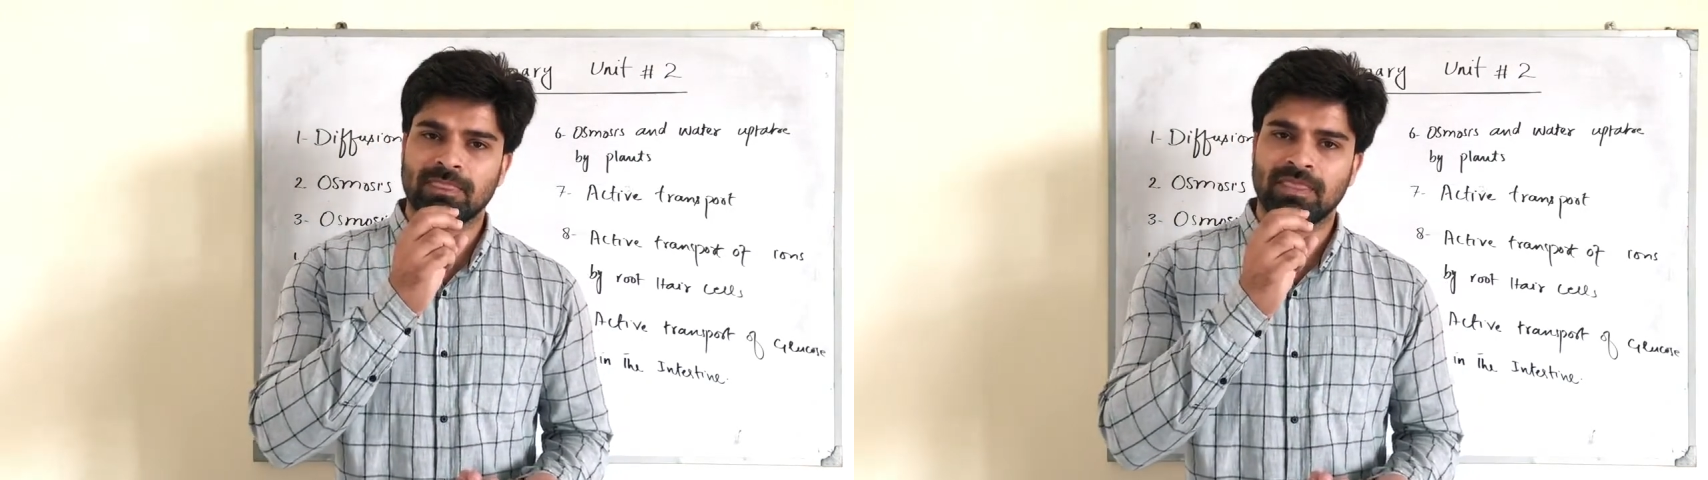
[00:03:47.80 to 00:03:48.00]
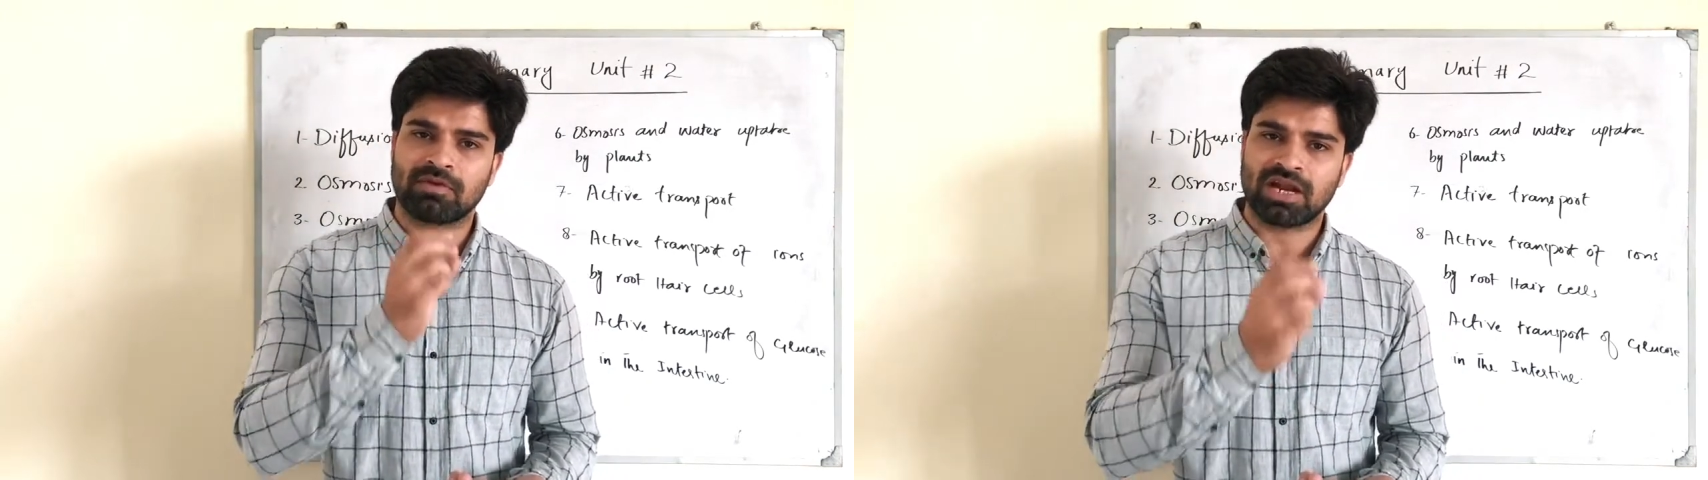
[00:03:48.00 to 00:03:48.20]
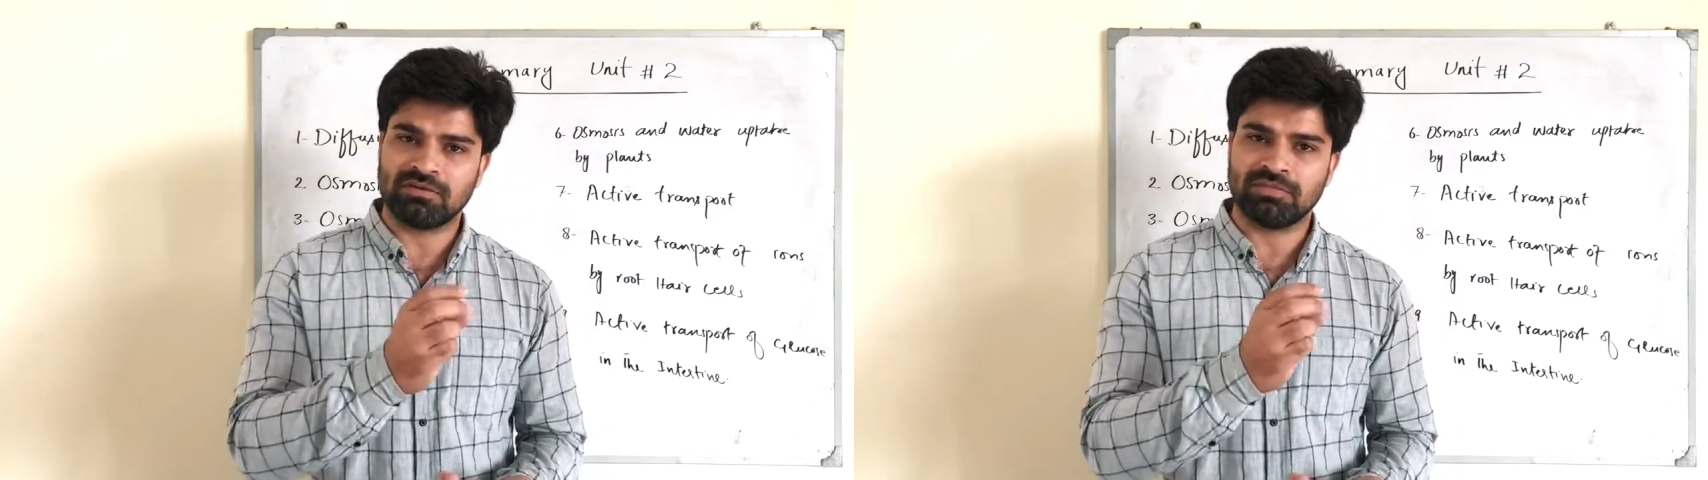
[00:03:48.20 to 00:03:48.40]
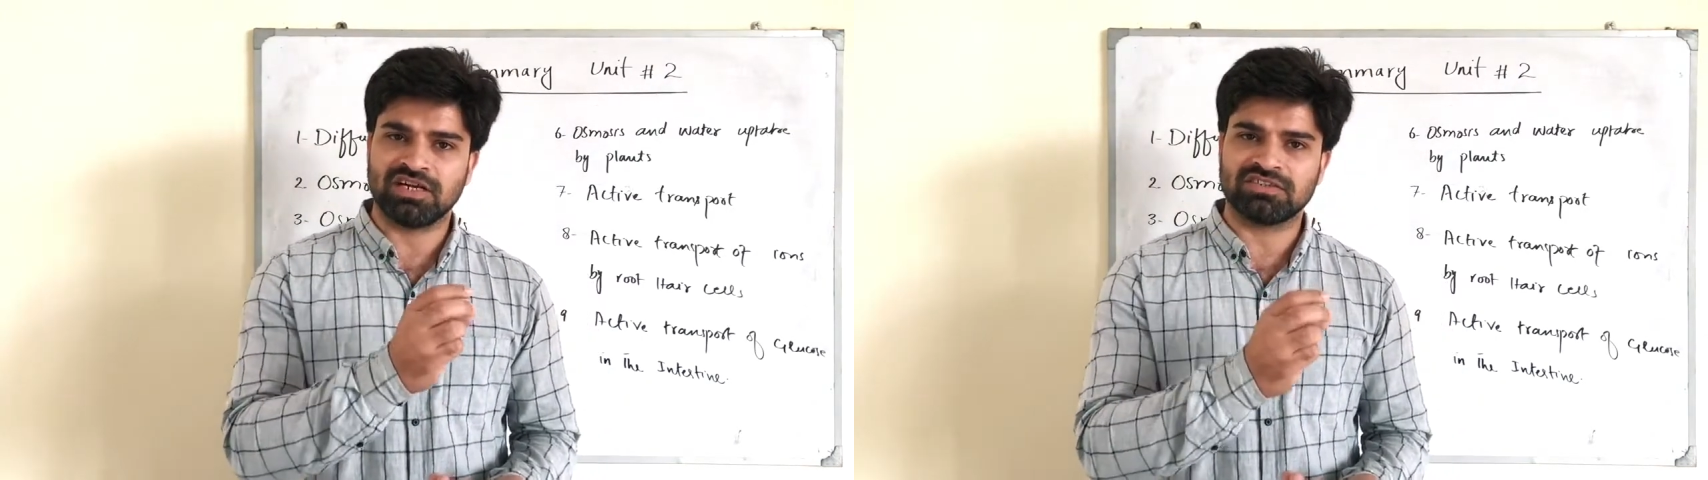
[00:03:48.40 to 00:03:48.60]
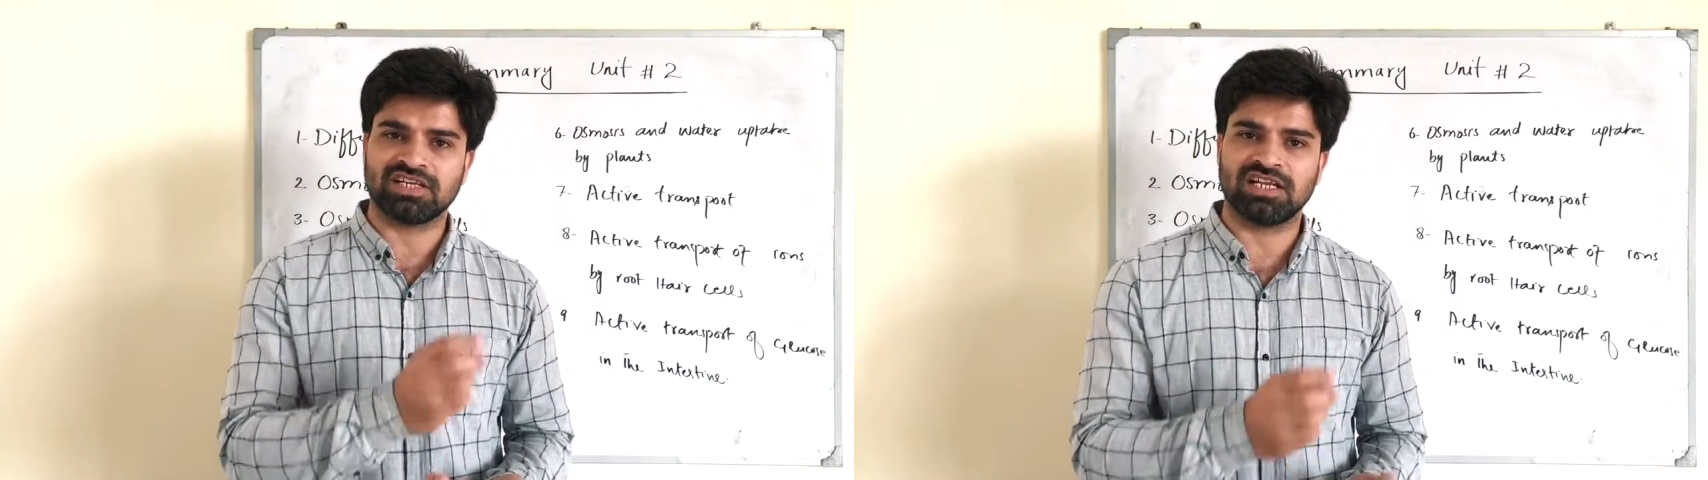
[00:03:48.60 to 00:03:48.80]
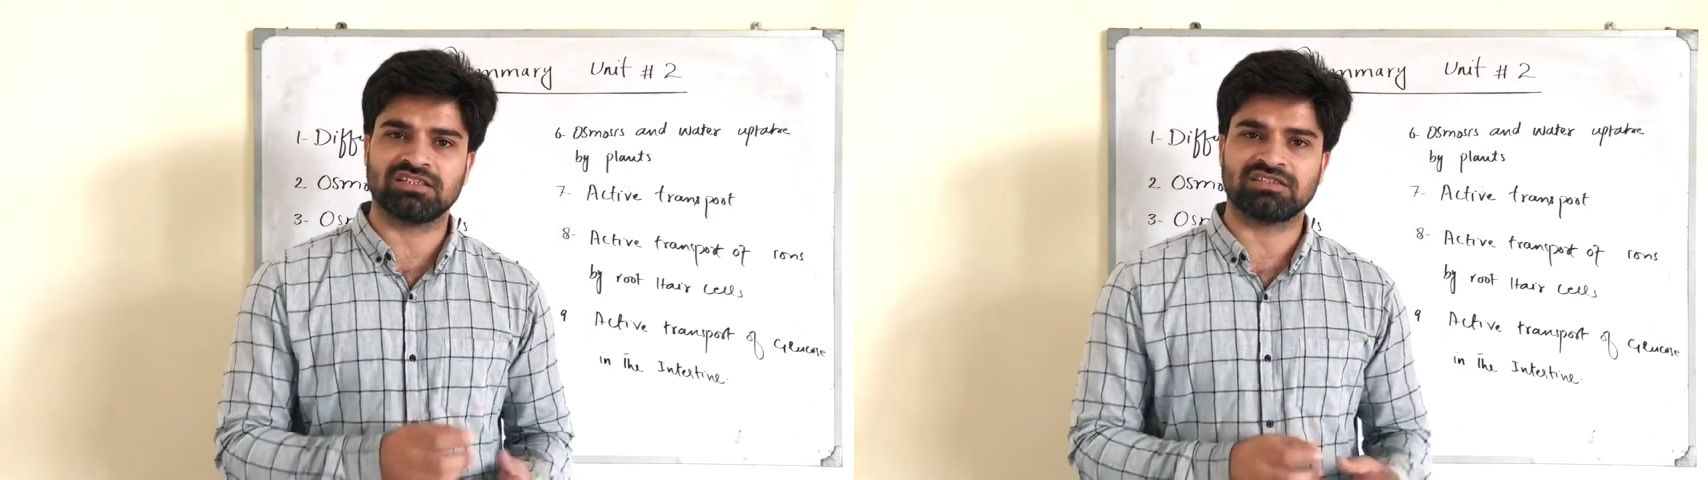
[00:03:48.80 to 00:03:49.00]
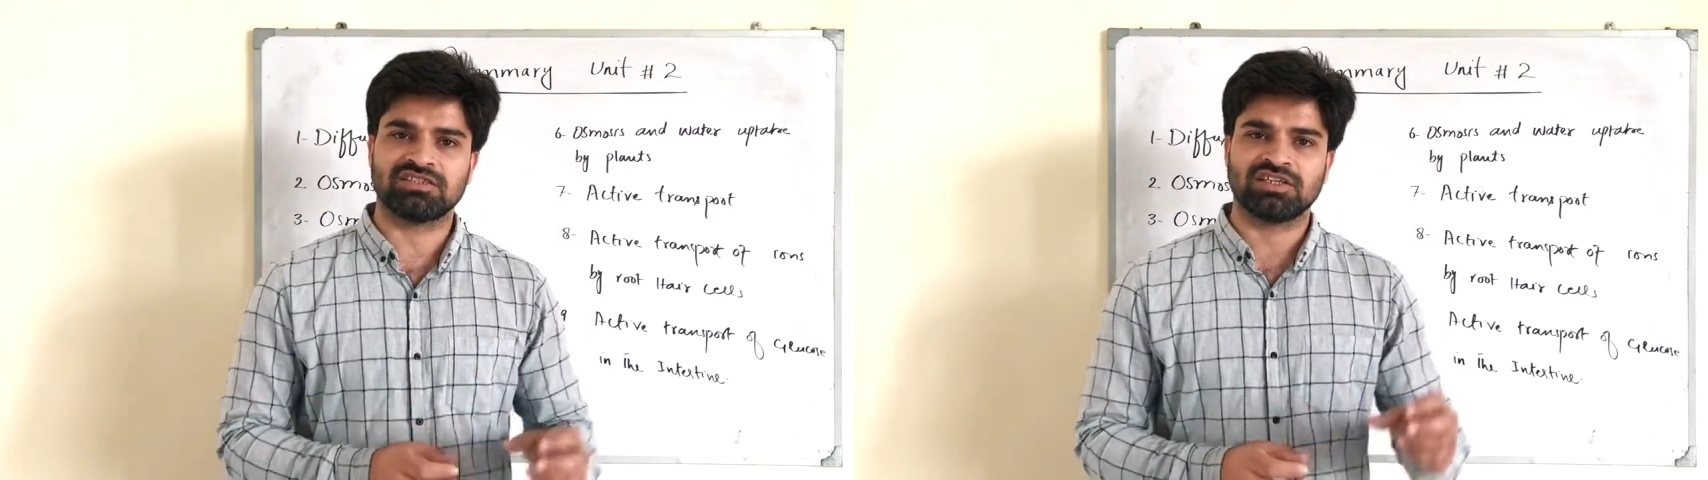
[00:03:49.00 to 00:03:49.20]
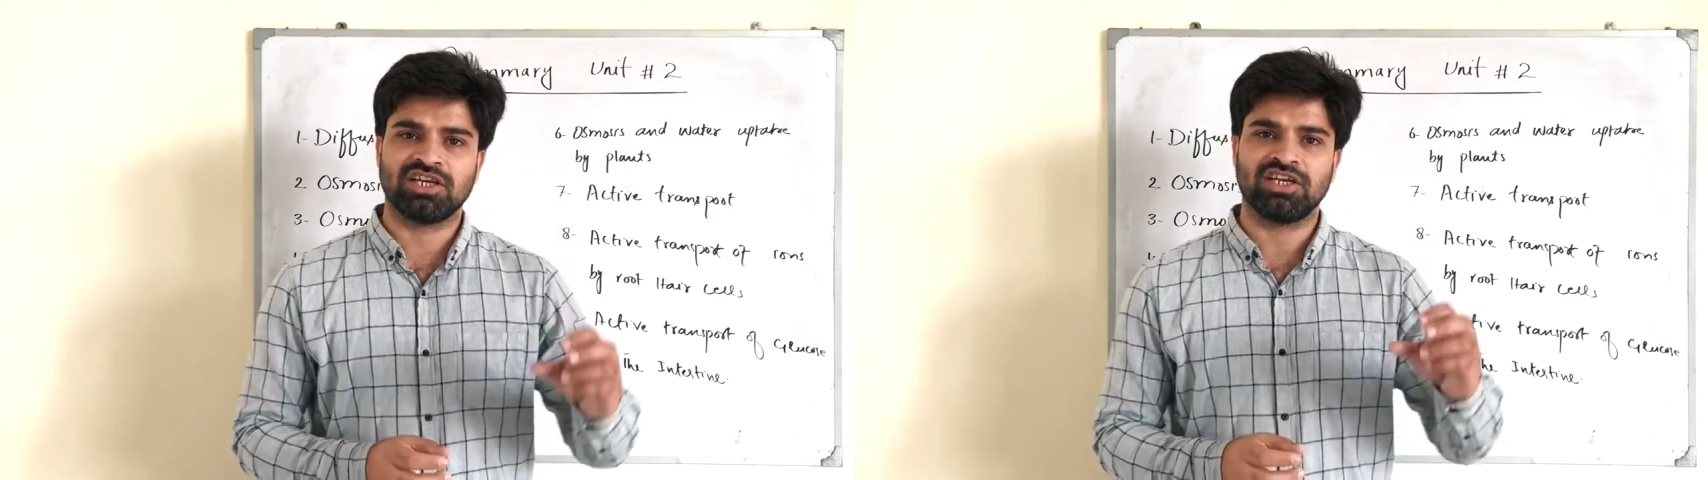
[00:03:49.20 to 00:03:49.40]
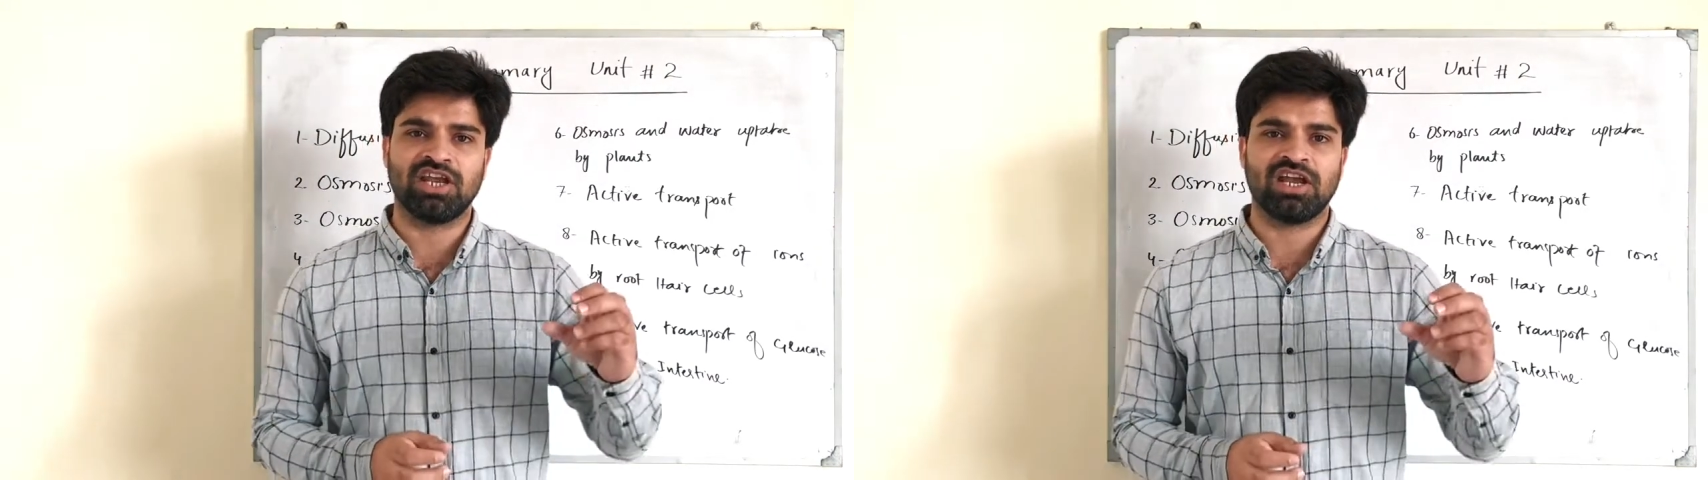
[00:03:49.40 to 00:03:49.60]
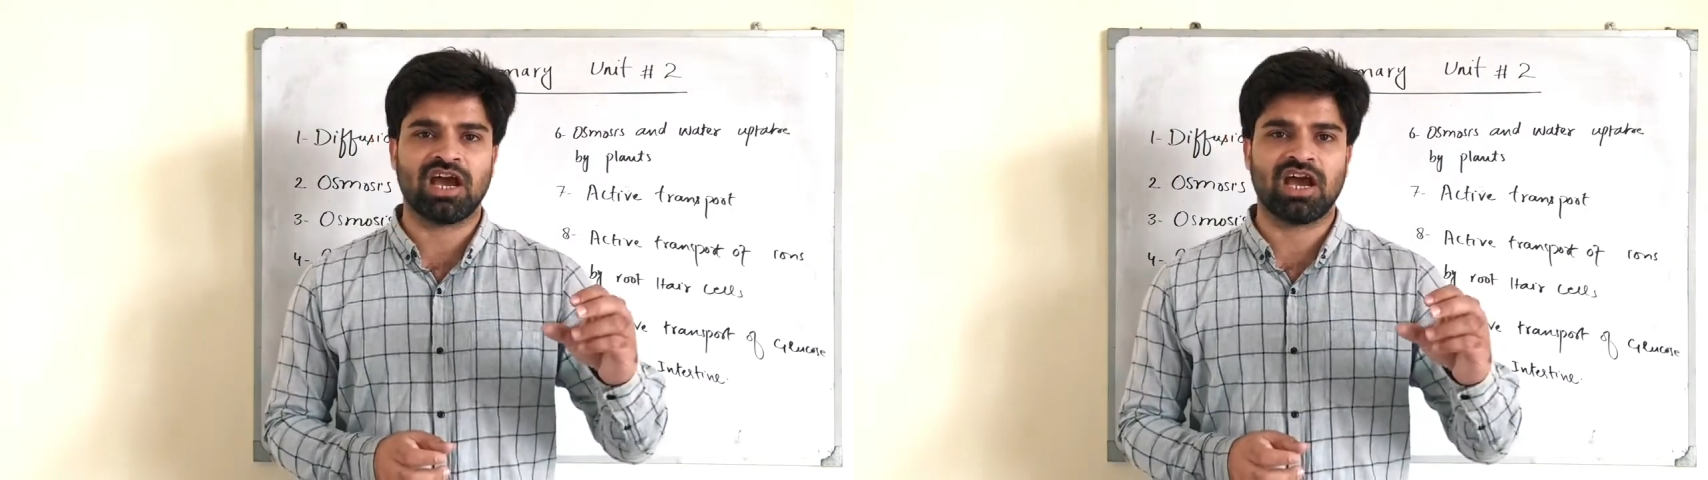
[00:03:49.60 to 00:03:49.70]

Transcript: red blood cells in a